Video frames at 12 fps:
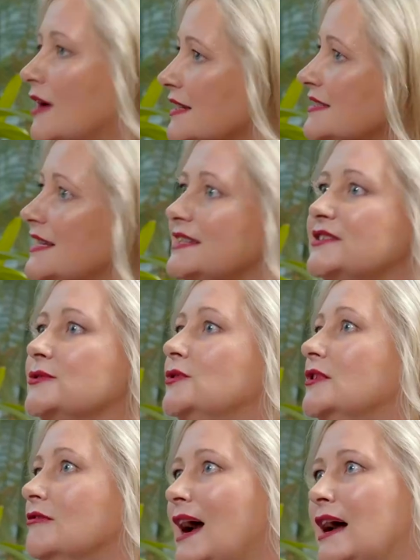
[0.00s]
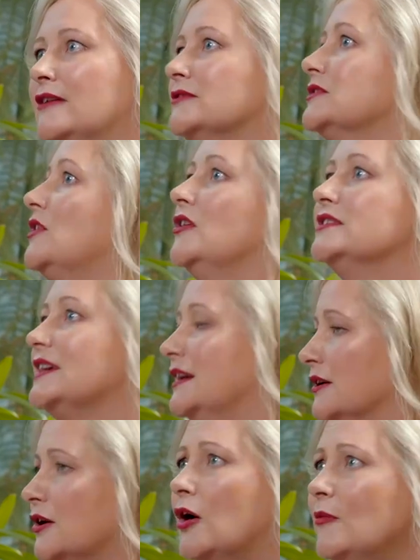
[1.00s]
For us, that's all around
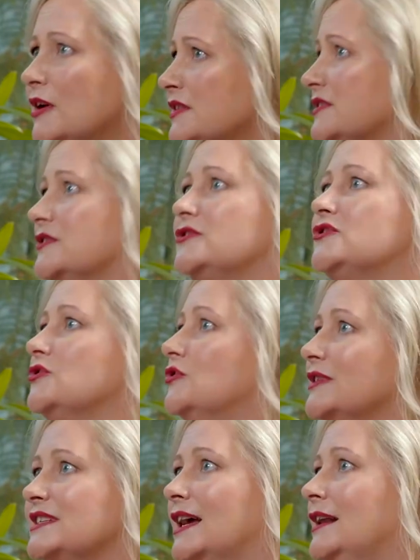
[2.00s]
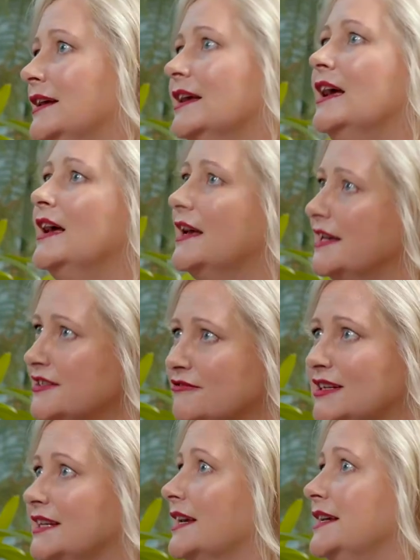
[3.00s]
content and commerce. So storytelling
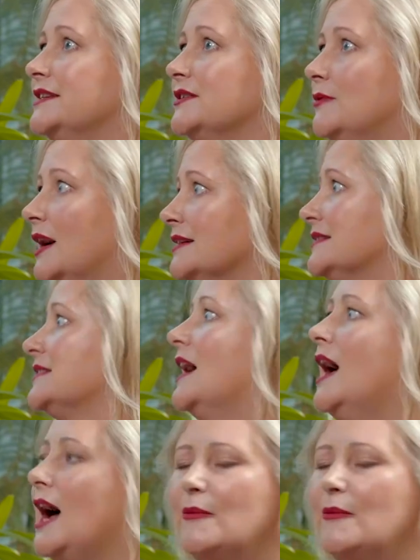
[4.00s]
is really key to us.